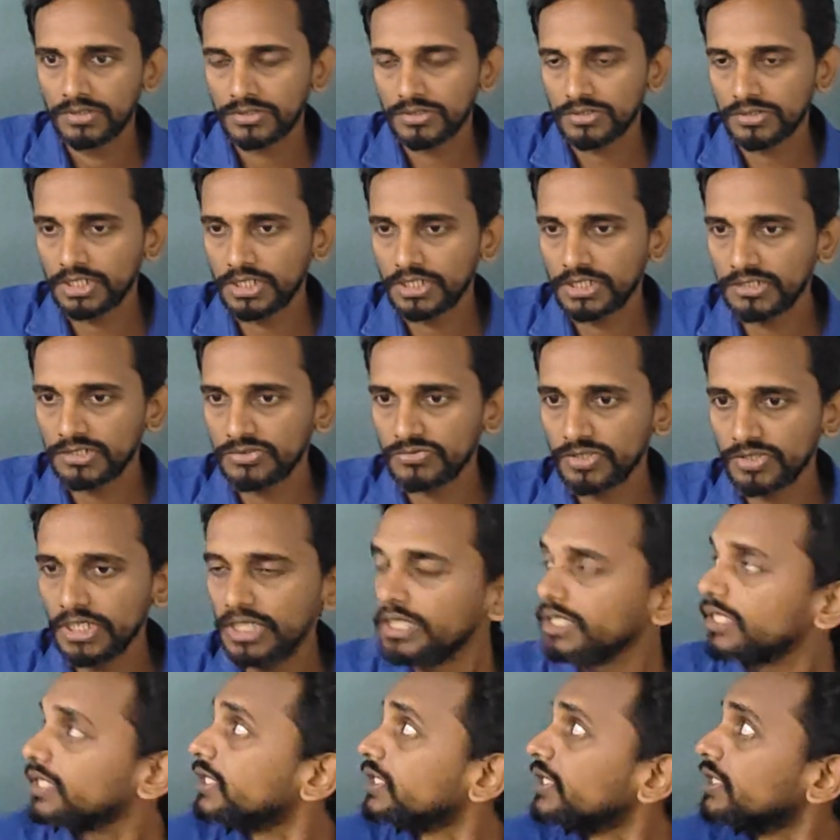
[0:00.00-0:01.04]
So that is
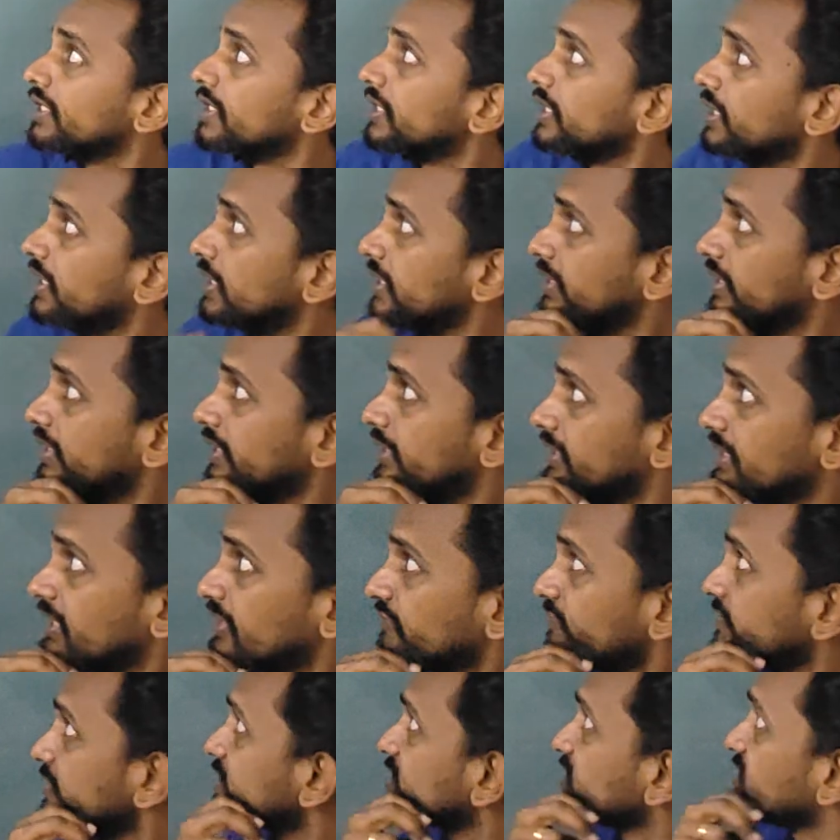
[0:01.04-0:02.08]
why
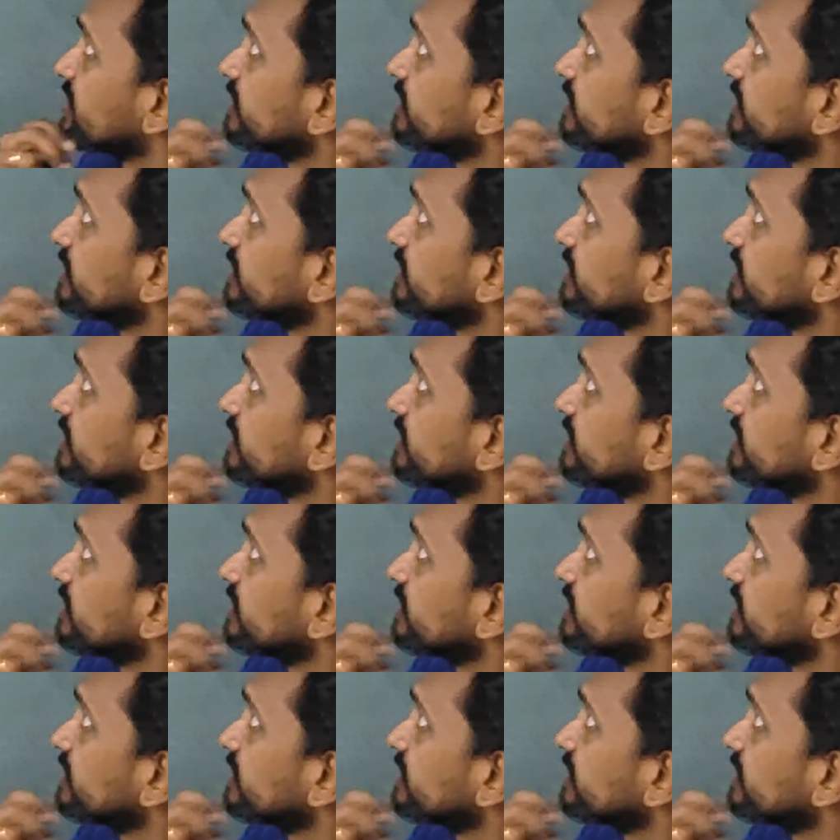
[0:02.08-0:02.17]
F is